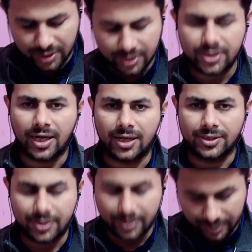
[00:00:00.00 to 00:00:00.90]
this
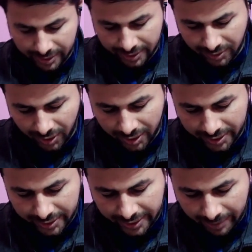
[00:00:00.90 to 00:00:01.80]
charge, let's call
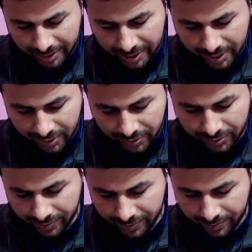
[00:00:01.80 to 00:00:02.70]
it capital
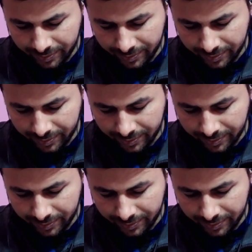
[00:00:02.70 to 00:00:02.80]
Q,